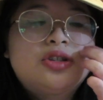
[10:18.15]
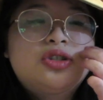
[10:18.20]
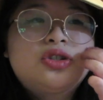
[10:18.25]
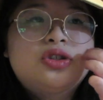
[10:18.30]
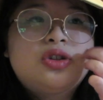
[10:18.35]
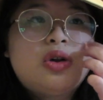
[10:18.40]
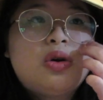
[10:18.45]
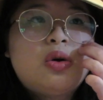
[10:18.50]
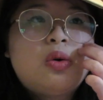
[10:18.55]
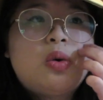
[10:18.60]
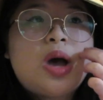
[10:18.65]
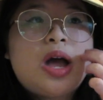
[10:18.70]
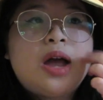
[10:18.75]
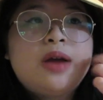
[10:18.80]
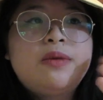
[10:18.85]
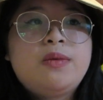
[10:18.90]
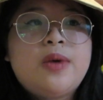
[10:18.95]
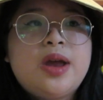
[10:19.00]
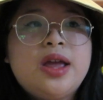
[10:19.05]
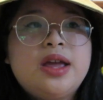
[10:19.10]
So I
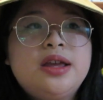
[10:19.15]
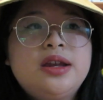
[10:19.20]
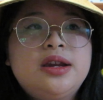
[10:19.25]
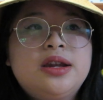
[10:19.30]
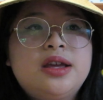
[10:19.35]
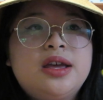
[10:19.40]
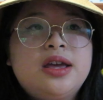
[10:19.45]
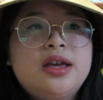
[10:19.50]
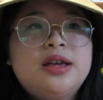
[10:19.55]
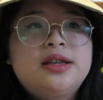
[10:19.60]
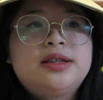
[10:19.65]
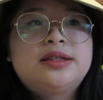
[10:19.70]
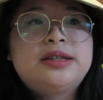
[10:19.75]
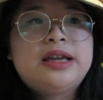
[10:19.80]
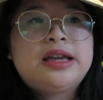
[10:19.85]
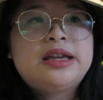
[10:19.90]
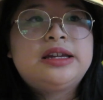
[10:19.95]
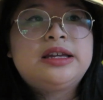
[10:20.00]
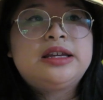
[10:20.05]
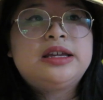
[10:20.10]
read
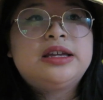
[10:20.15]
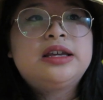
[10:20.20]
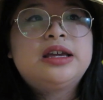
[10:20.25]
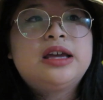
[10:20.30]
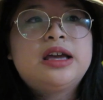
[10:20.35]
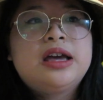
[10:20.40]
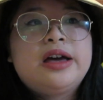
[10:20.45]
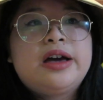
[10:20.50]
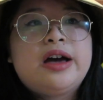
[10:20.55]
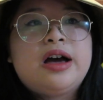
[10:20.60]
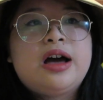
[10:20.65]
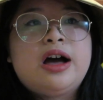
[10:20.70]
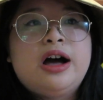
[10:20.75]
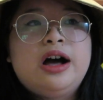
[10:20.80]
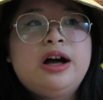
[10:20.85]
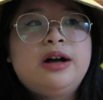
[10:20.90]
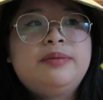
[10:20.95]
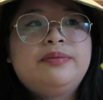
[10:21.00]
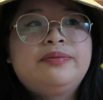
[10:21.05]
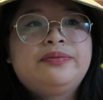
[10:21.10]
Sadie
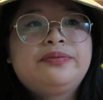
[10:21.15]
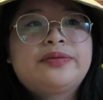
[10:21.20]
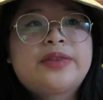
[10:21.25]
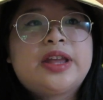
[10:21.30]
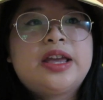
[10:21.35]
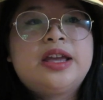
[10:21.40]
um,